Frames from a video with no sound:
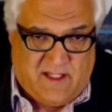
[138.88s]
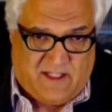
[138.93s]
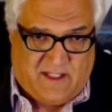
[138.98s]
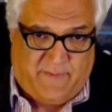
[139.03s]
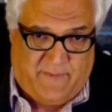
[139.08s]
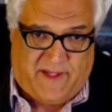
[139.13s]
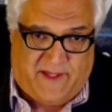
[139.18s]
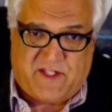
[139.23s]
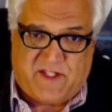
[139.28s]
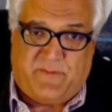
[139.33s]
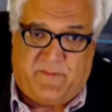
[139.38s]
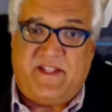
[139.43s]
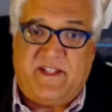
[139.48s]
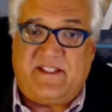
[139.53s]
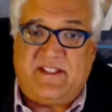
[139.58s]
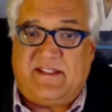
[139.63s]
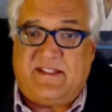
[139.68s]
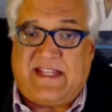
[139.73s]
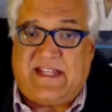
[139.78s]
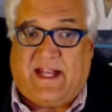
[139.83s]
Now, Mel's a
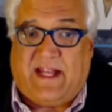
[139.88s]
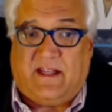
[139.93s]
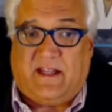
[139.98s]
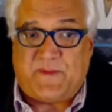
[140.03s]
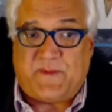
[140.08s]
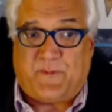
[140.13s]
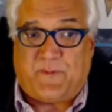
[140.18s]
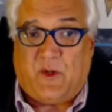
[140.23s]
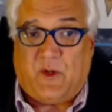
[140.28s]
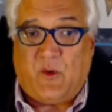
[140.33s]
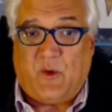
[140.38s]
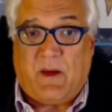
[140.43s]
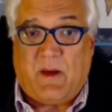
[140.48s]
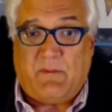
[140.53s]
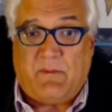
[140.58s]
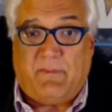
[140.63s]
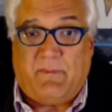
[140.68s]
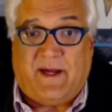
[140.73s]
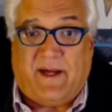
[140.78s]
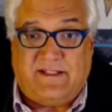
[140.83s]
business analyst
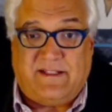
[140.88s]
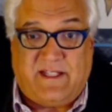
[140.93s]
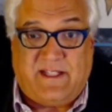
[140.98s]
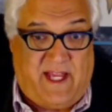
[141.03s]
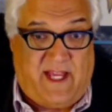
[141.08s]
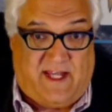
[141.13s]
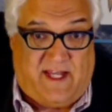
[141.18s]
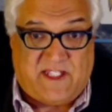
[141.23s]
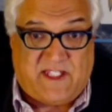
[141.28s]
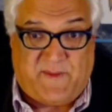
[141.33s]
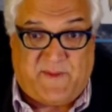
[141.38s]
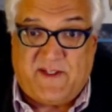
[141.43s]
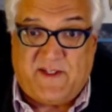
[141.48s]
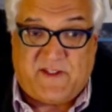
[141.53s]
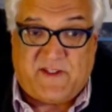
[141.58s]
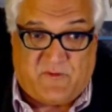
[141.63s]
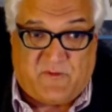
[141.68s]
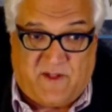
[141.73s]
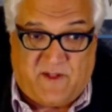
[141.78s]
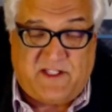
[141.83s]
programmer by day and
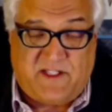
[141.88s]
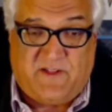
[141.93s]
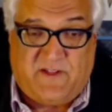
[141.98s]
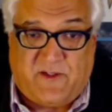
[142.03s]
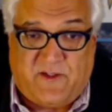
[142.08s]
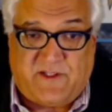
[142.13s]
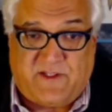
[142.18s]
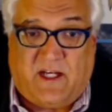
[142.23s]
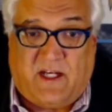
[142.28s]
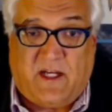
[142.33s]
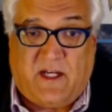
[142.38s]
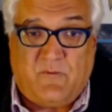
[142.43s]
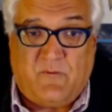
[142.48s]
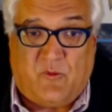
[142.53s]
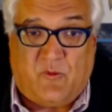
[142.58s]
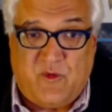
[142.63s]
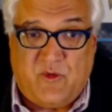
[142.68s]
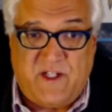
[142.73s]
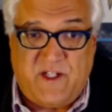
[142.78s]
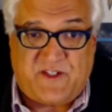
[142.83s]
spends the rest of her
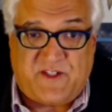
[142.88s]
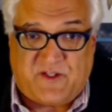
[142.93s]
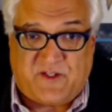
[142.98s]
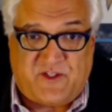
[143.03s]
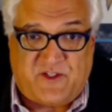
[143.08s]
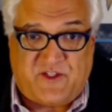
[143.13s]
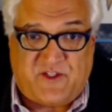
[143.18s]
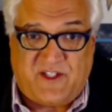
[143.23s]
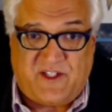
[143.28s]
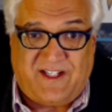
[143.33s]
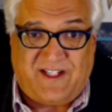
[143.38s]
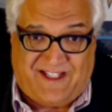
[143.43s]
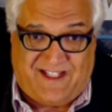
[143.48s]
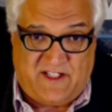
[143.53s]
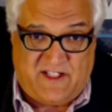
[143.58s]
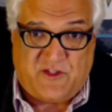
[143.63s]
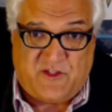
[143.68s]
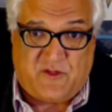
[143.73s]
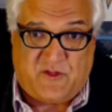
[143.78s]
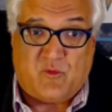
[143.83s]
time researching
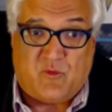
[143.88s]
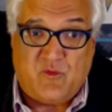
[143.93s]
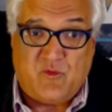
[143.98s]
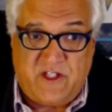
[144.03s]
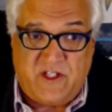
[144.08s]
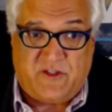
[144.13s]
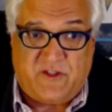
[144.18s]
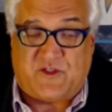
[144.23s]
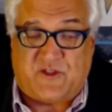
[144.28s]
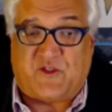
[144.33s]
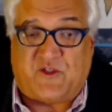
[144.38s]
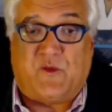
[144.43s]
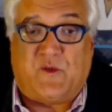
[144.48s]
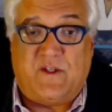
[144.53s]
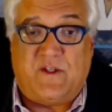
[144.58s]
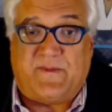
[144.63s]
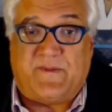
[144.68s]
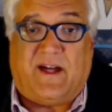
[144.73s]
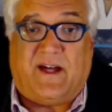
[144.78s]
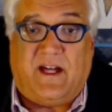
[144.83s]
into the real
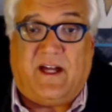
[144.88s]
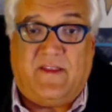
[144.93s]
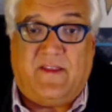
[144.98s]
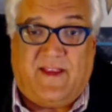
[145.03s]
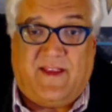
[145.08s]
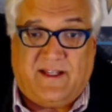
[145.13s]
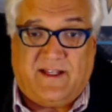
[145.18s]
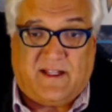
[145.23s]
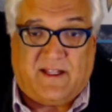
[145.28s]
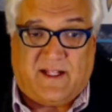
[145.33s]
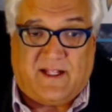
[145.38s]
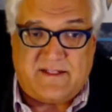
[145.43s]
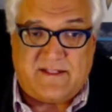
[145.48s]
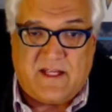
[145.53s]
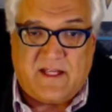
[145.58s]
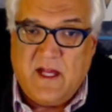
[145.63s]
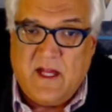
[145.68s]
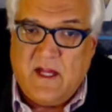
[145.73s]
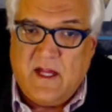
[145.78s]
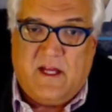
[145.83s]
stories behind the
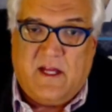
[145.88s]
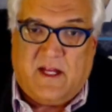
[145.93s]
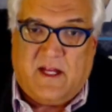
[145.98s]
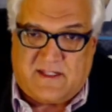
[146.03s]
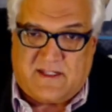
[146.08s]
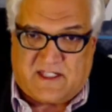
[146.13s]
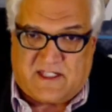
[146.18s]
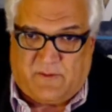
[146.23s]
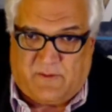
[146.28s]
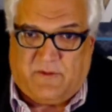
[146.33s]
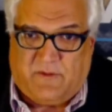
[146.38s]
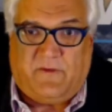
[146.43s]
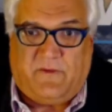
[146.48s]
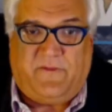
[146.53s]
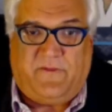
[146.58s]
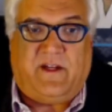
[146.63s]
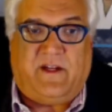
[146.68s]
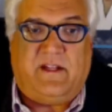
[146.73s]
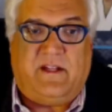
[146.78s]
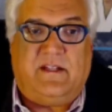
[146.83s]
headlines. And some of her
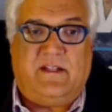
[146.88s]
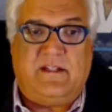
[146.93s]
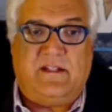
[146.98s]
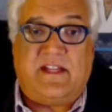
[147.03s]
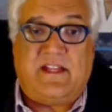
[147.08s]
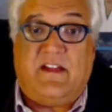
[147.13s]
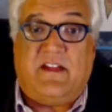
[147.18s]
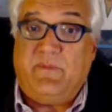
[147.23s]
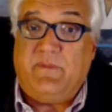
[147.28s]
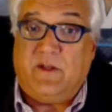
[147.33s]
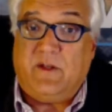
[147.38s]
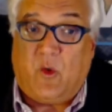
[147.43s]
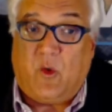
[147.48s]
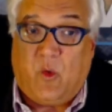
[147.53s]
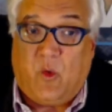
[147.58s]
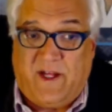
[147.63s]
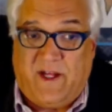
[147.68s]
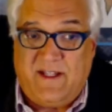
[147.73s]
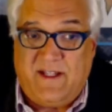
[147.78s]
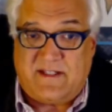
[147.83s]
findings have been
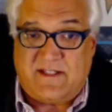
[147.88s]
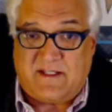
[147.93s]
quite